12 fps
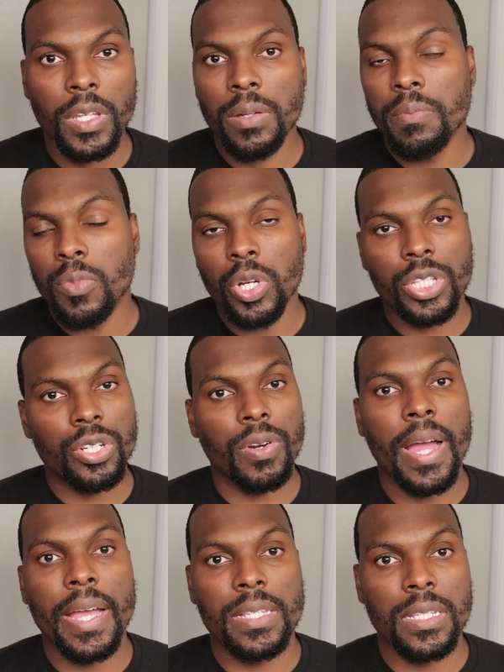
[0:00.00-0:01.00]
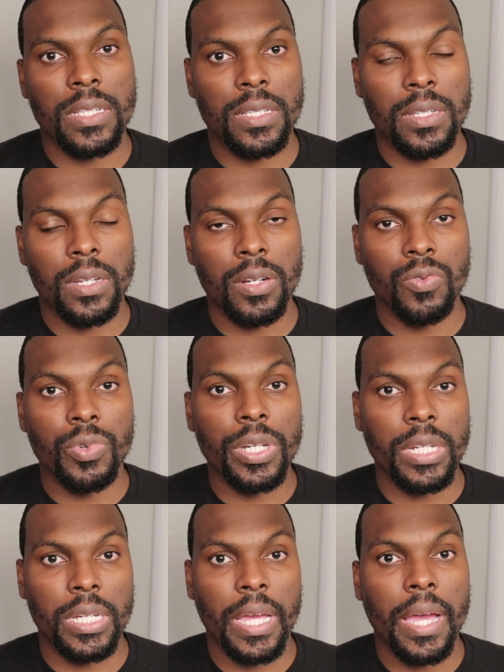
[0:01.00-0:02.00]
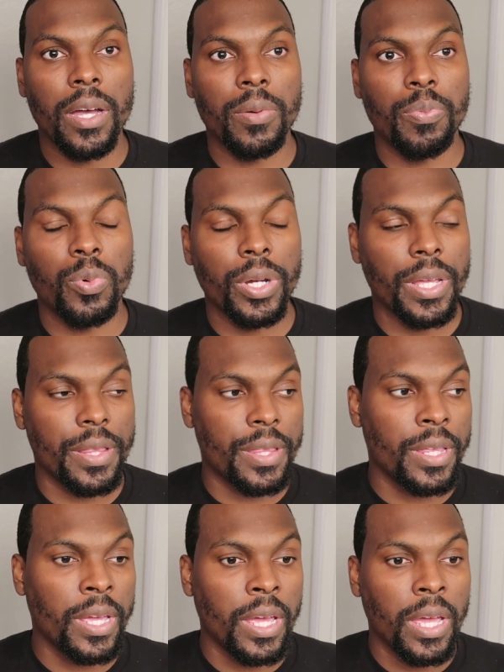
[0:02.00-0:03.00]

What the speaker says: Moisturizers is going to really help with